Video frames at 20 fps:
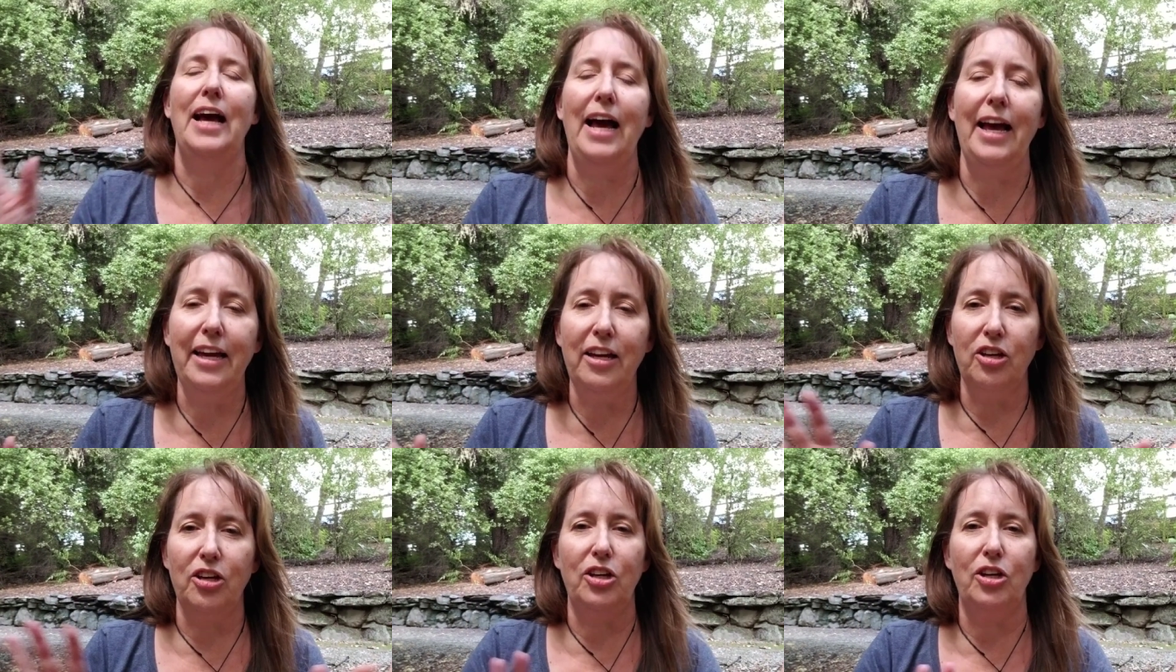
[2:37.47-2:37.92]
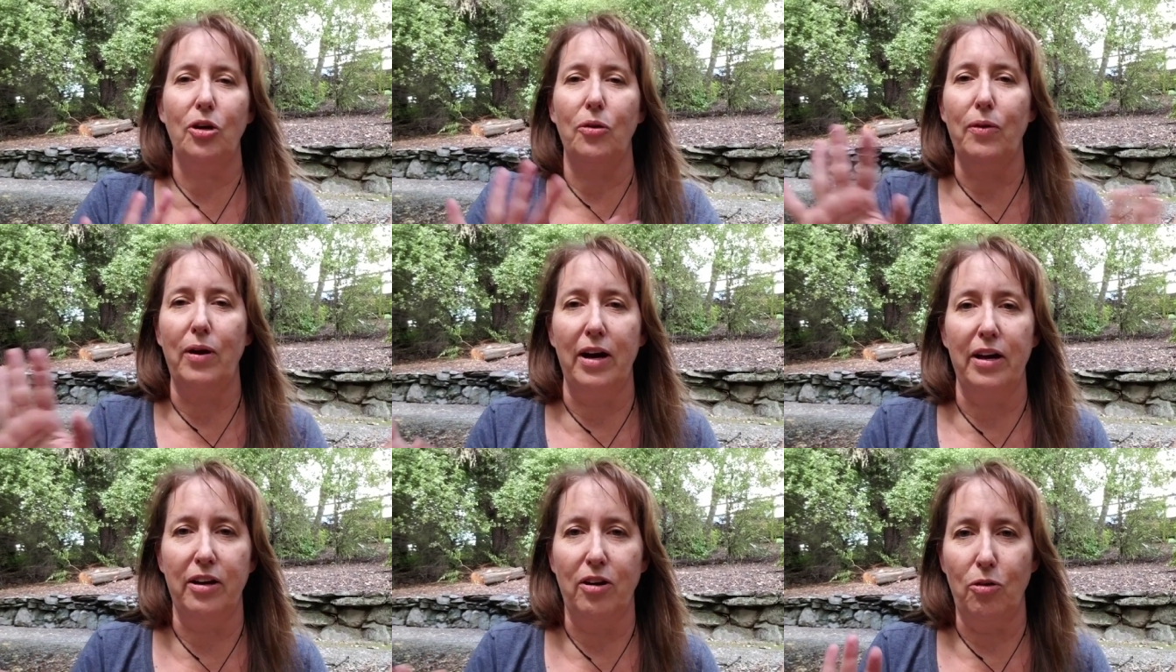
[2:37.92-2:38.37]
I could go
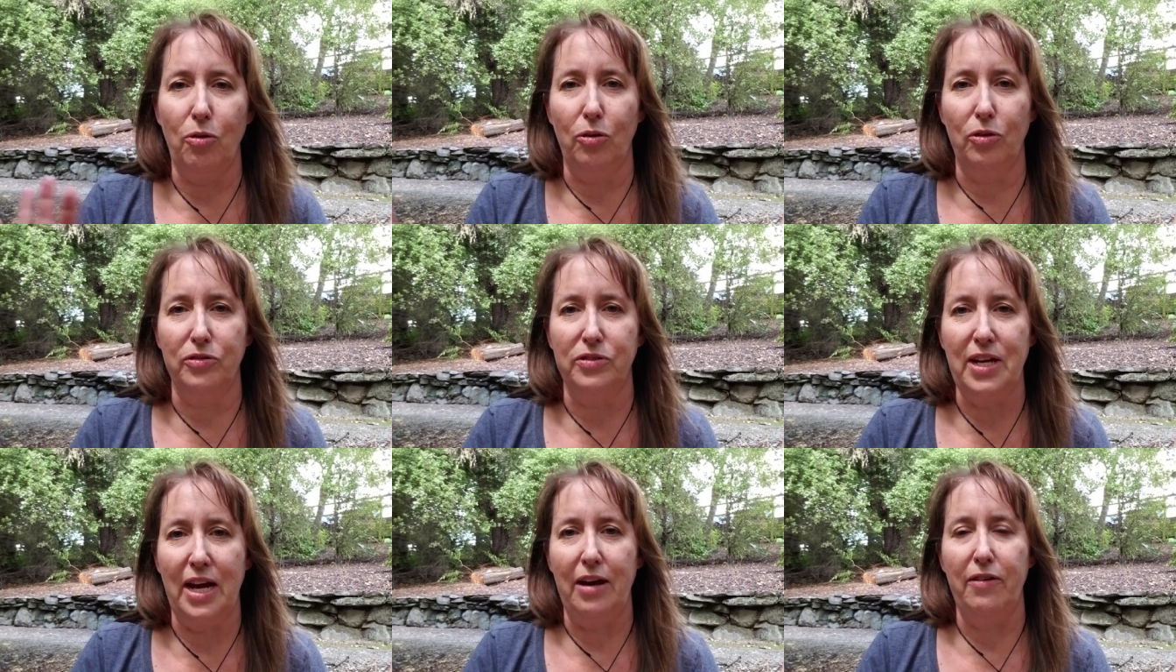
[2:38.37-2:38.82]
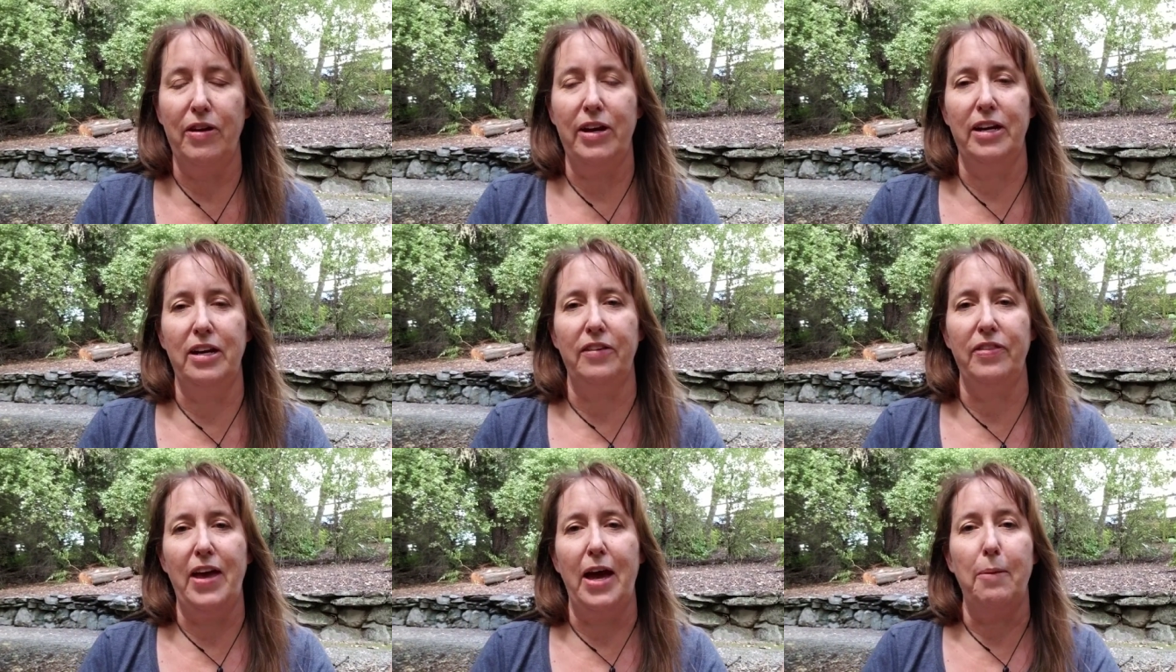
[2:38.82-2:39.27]
on a whole
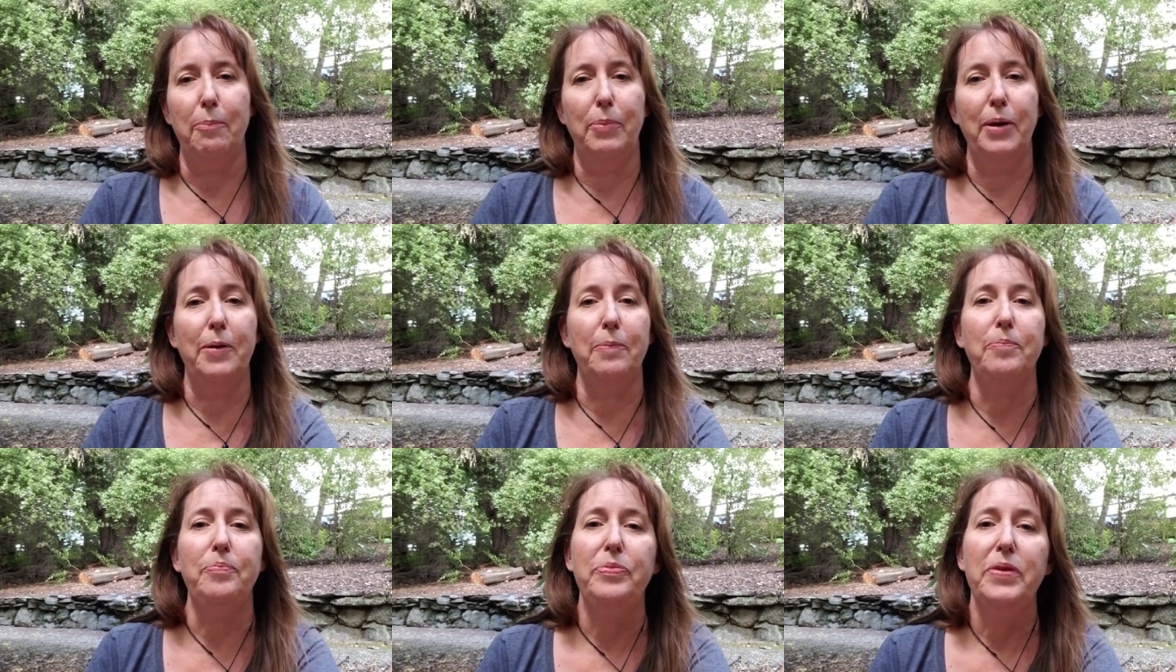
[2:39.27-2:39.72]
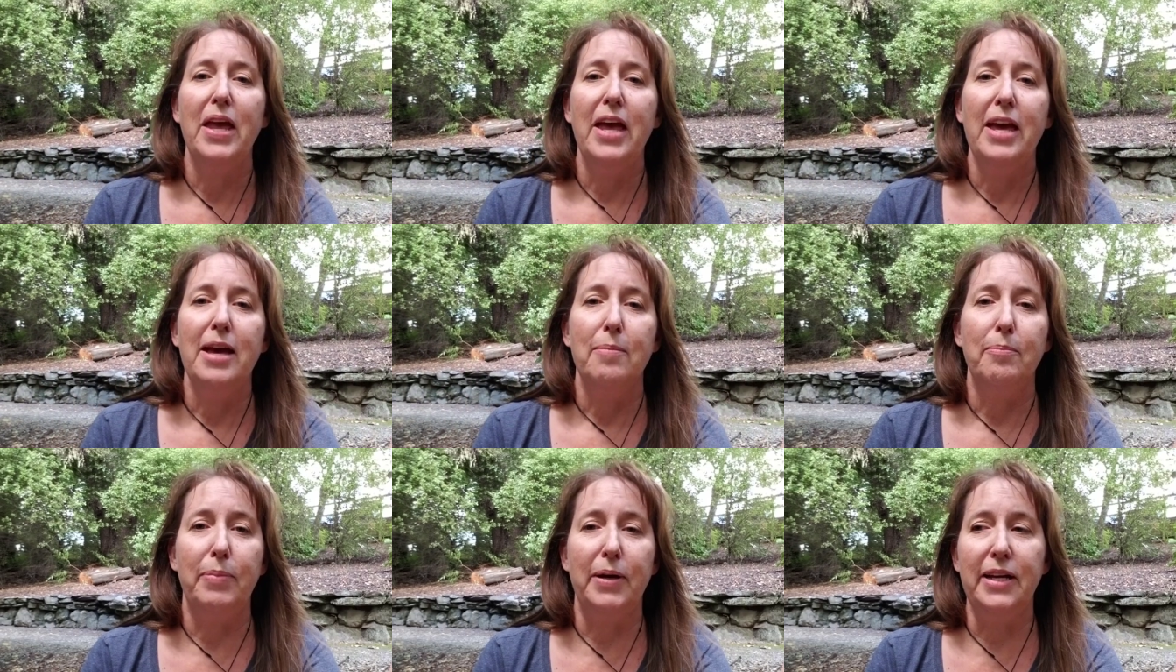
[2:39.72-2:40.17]
tirade on that,
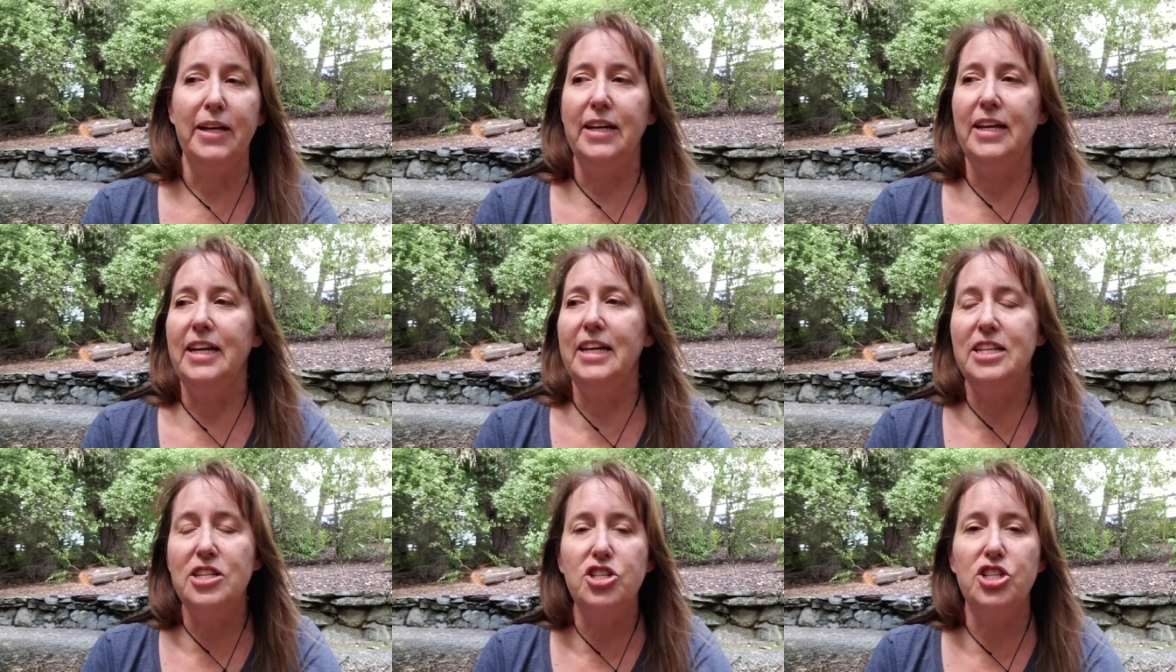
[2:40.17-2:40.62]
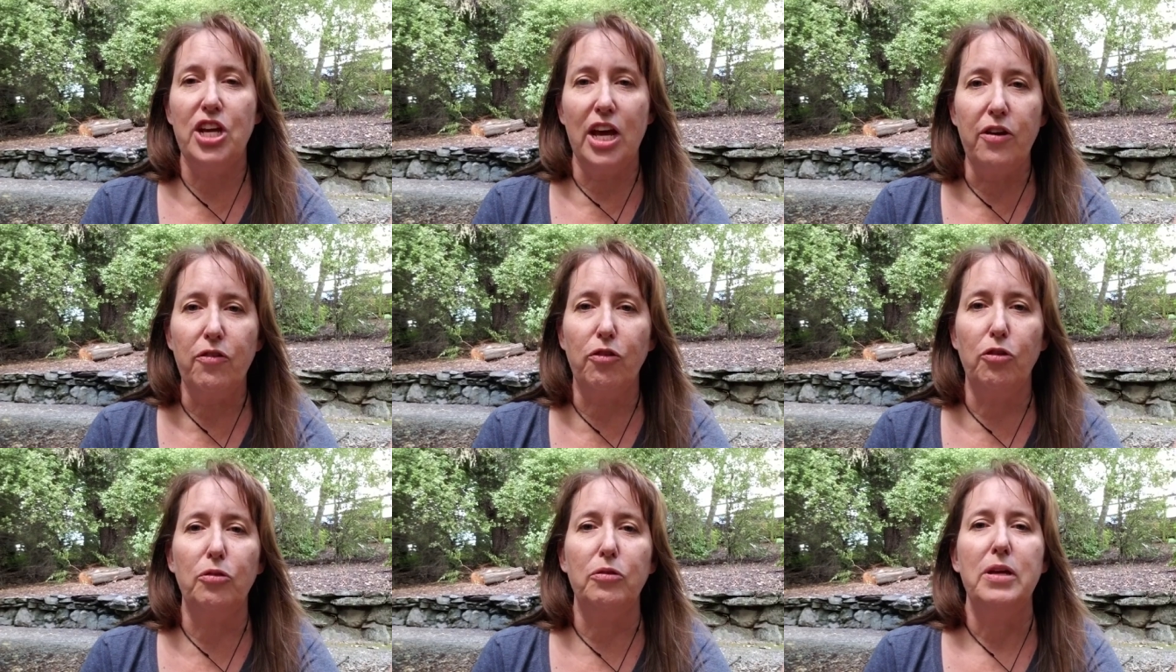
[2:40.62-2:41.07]
but in
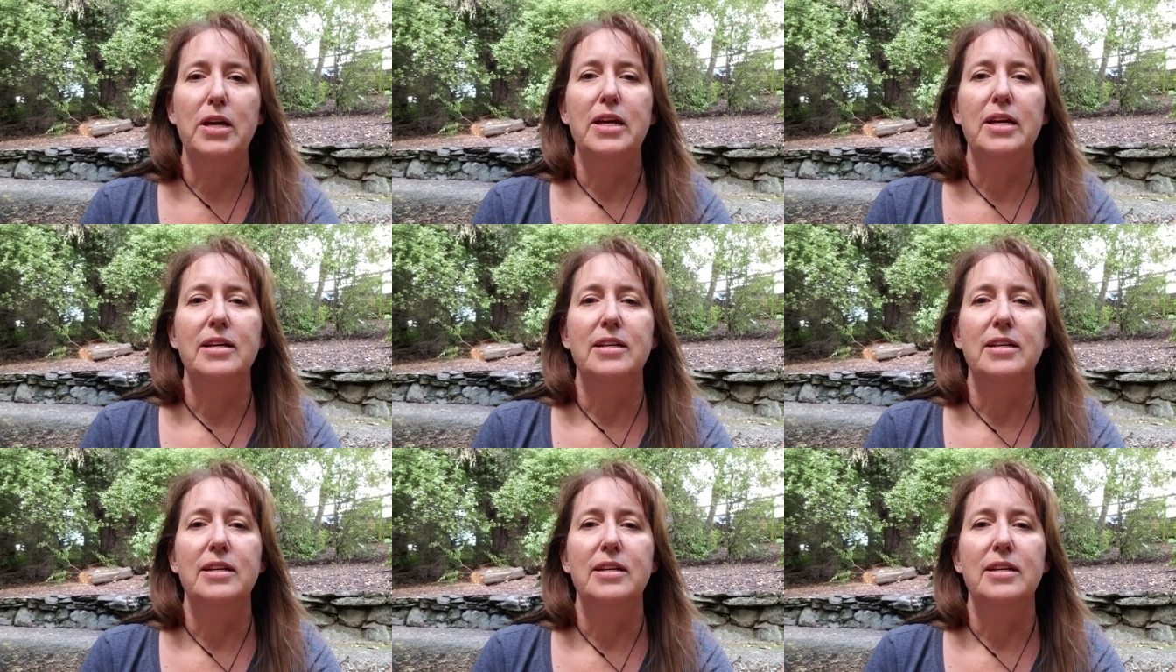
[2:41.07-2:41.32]
general,